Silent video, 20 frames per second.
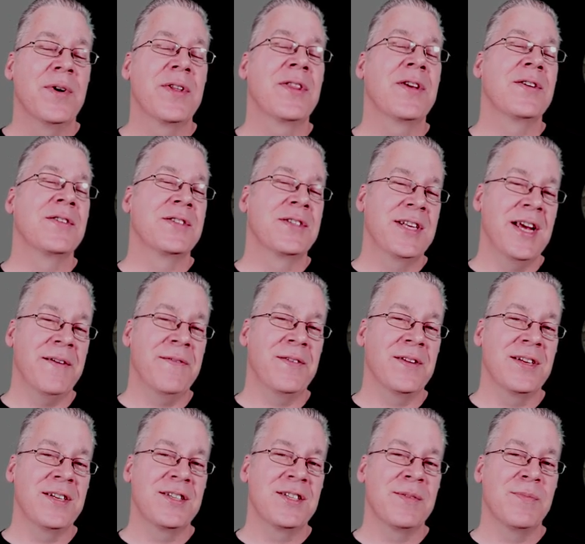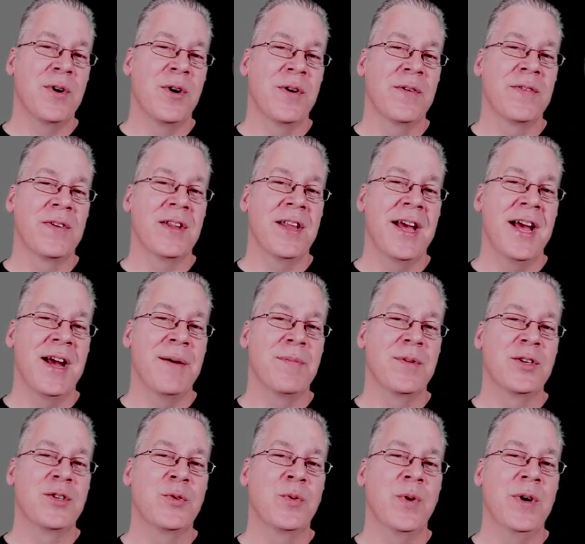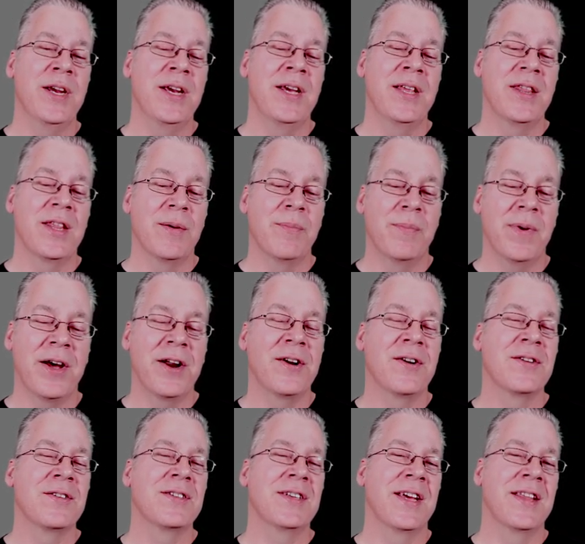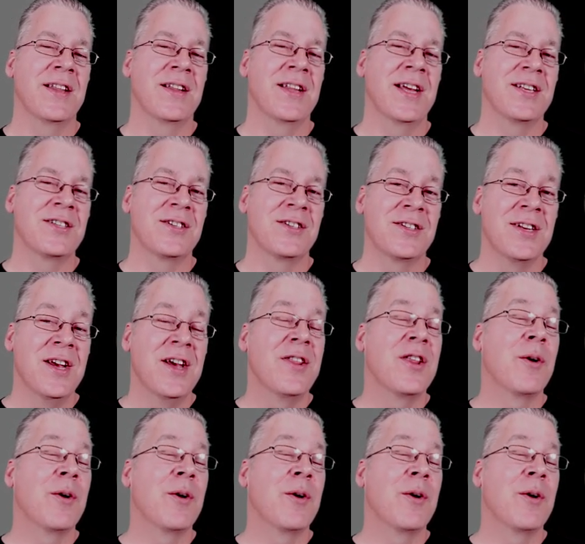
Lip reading: but there's definitely some overlap between the butters and the lessers.